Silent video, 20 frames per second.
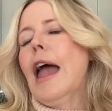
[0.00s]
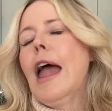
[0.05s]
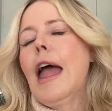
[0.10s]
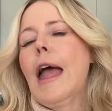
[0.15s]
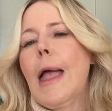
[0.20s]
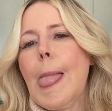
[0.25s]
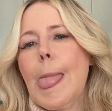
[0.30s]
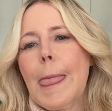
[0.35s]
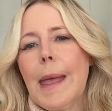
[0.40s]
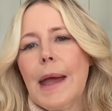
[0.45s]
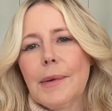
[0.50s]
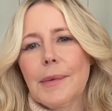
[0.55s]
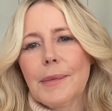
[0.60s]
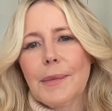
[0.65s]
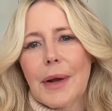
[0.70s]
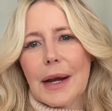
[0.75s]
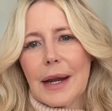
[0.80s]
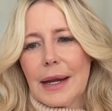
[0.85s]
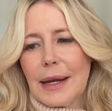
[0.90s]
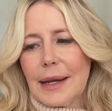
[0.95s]
And
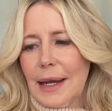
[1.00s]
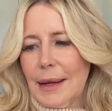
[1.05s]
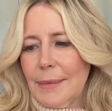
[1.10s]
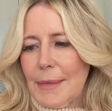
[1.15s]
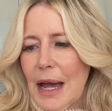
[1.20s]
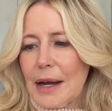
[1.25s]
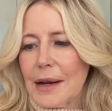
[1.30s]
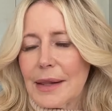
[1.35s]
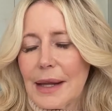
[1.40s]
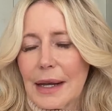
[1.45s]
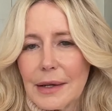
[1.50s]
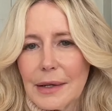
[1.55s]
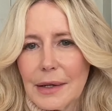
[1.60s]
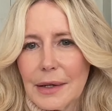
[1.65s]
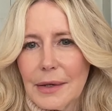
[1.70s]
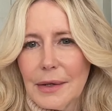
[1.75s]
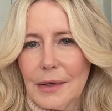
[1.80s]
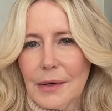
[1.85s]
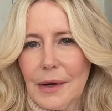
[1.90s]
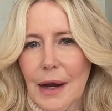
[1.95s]
then when I came out of that
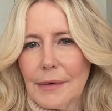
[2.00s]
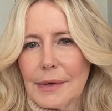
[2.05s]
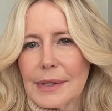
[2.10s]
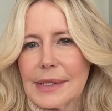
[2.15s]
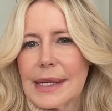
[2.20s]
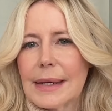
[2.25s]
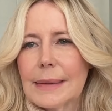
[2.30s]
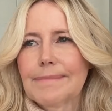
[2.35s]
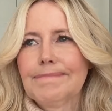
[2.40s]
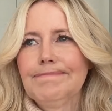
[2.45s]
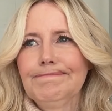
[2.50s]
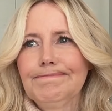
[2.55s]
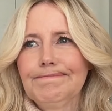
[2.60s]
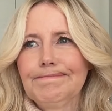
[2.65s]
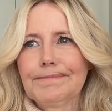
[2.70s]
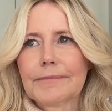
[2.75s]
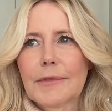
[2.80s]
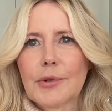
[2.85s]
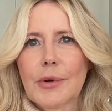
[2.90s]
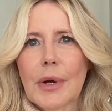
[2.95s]
cocoon, I was like,
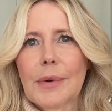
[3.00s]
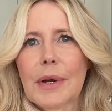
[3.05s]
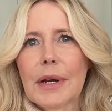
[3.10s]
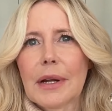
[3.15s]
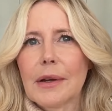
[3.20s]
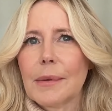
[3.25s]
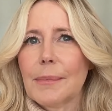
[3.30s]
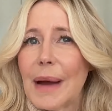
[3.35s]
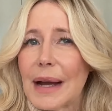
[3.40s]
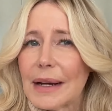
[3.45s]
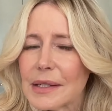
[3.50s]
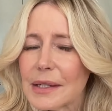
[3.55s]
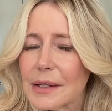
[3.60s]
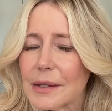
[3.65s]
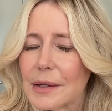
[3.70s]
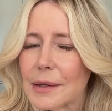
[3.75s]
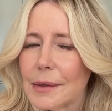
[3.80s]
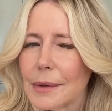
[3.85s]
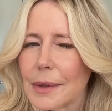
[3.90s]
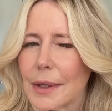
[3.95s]
hmm, do I want to go back
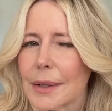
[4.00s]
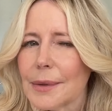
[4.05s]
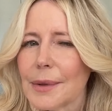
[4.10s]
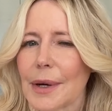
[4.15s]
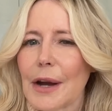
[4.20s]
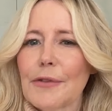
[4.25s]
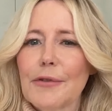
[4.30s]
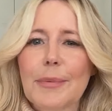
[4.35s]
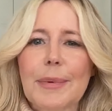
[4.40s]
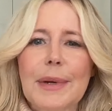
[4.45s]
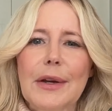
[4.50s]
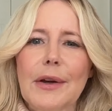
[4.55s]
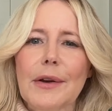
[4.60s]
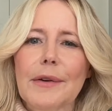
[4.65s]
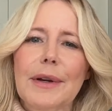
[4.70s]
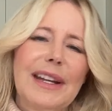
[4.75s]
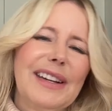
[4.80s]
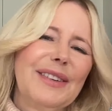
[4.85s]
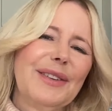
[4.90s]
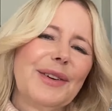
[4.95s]
to New York where everybody
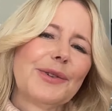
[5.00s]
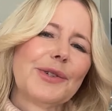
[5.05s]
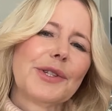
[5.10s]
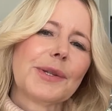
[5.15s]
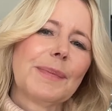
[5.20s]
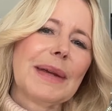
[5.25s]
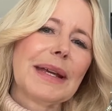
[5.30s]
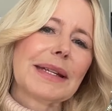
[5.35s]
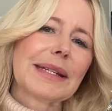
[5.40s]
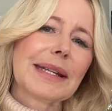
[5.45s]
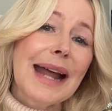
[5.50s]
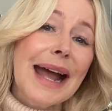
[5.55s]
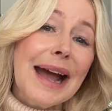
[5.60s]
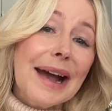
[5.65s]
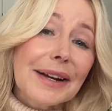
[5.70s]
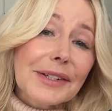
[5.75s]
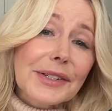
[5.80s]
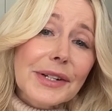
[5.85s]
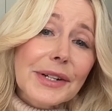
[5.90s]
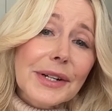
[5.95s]
already knows me as an
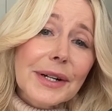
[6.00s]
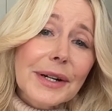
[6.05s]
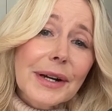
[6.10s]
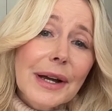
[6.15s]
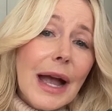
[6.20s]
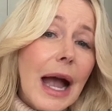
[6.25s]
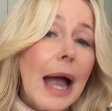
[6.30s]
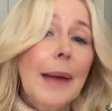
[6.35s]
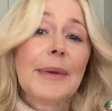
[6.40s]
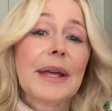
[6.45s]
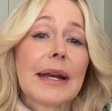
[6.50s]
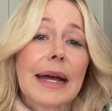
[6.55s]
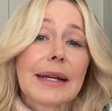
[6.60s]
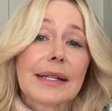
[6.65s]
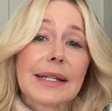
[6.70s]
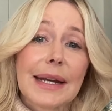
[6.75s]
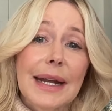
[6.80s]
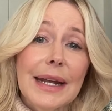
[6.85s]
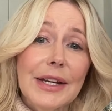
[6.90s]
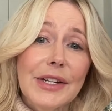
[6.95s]
actor? I mean,
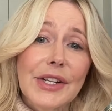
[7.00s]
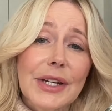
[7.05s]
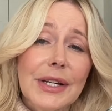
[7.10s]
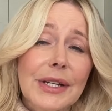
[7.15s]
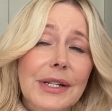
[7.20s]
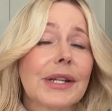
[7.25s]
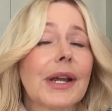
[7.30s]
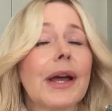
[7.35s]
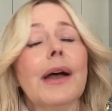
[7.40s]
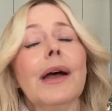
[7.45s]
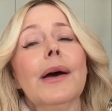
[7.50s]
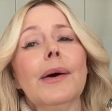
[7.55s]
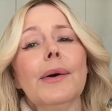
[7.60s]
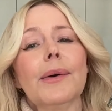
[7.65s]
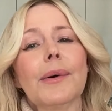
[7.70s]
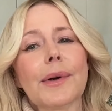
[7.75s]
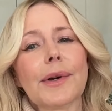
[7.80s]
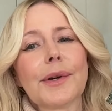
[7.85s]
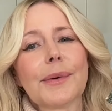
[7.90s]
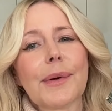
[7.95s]
as an agent,
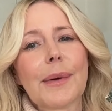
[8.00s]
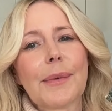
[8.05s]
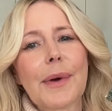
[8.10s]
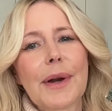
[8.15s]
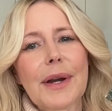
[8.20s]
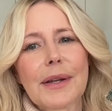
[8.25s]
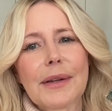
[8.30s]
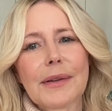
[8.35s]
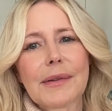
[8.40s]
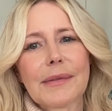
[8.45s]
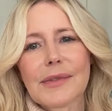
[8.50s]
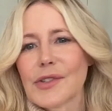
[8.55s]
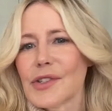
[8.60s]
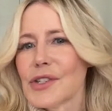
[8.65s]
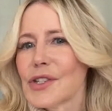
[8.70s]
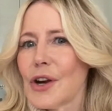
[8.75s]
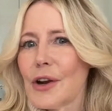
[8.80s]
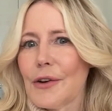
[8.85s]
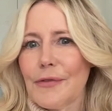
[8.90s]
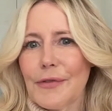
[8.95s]
or do I want to
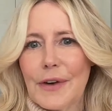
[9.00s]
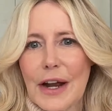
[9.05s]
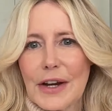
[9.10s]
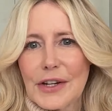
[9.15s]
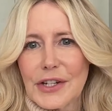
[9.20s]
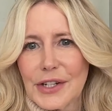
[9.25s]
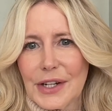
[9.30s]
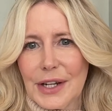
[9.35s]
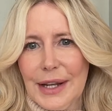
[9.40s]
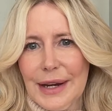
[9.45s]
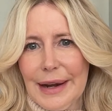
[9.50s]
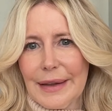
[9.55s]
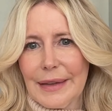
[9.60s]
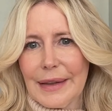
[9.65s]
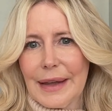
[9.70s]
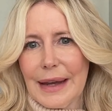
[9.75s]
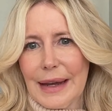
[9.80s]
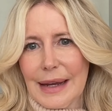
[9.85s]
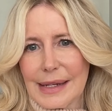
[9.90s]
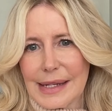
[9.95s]
start fresh in
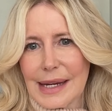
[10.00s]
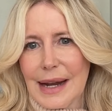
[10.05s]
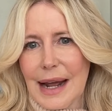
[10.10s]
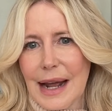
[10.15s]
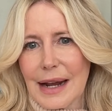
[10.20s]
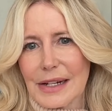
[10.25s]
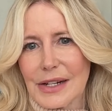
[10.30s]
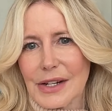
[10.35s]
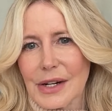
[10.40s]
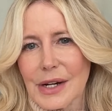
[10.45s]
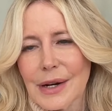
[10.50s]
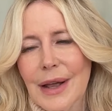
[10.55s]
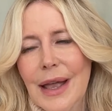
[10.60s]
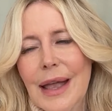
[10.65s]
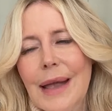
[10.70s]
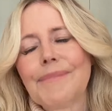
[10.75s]
LA as an actor?